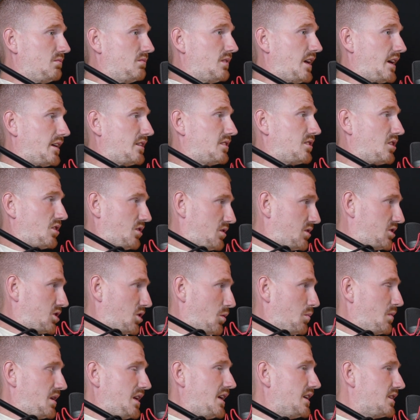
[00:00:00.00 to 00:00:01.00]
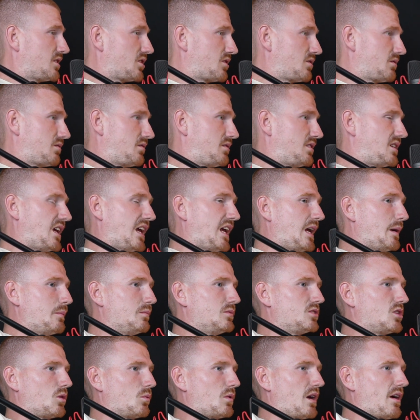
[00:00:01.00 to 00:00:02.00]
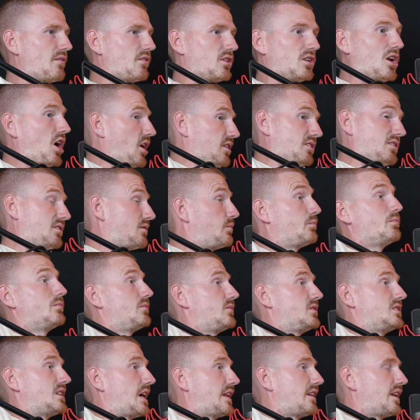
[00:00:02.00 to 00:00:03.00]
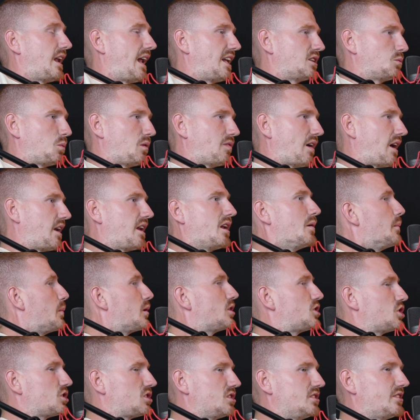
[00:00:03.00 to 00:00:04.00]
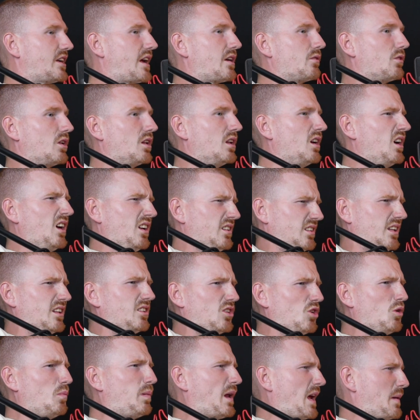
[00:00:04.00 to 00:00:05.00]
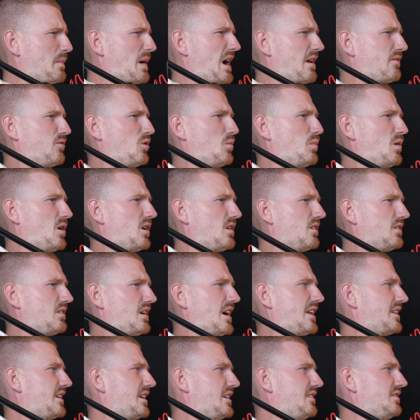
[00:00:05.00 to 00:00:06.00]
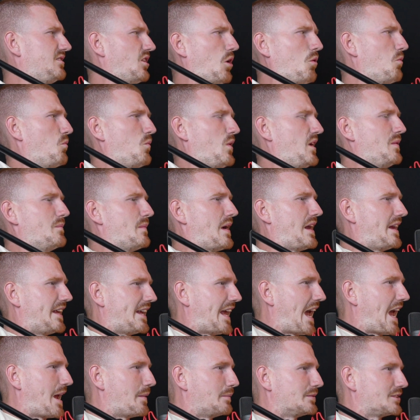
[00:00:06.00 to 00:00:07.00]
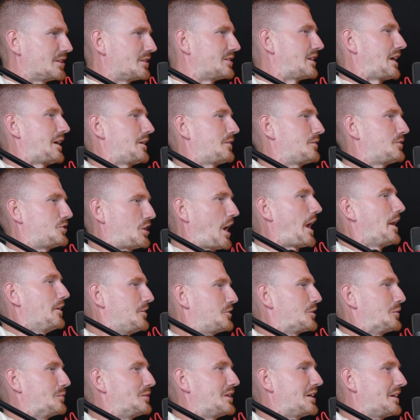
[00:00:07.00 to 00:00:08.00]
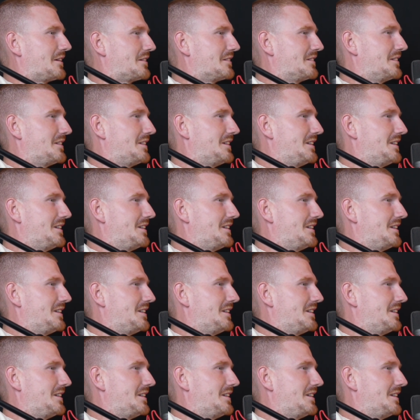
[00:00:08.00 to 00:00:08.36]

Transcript: Like some of these teams or whatever, not saying the lads we've had in, but just in general, they do play bad football and they don't win many games. It's like, change something.